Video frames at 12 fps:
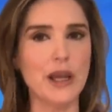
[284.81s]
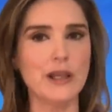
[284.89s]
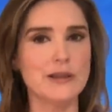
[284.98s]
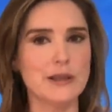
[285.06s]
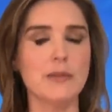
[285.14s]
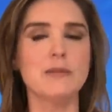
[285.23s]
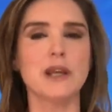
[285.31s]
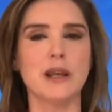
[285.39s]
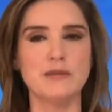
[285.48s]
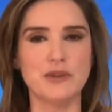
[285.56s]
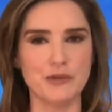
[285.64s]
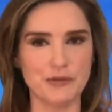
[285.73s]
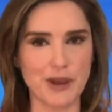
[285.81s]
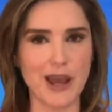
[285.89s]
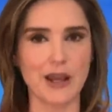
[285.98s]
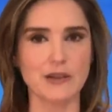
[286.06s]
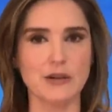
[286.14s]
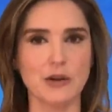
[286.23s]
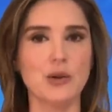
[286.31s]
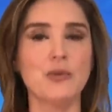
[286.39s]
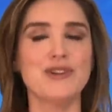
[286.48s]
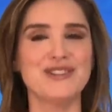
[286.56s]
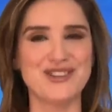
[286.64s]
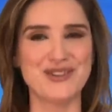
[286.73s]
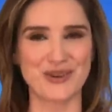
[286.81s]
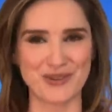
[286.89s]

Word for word: And sometimes the facts aren't always in